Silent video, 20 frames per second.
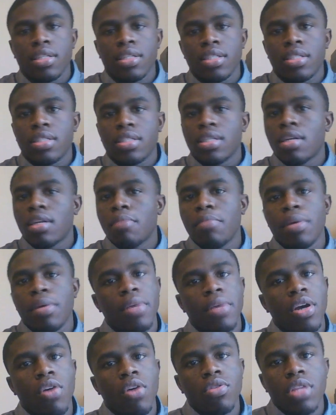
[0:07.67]
this is a
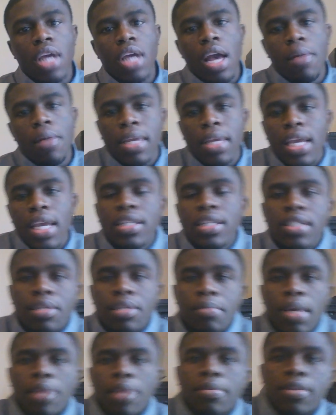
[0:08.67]
commitment, oath, and
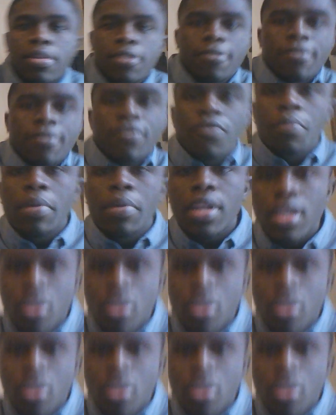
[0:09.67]
obligation, baby, from me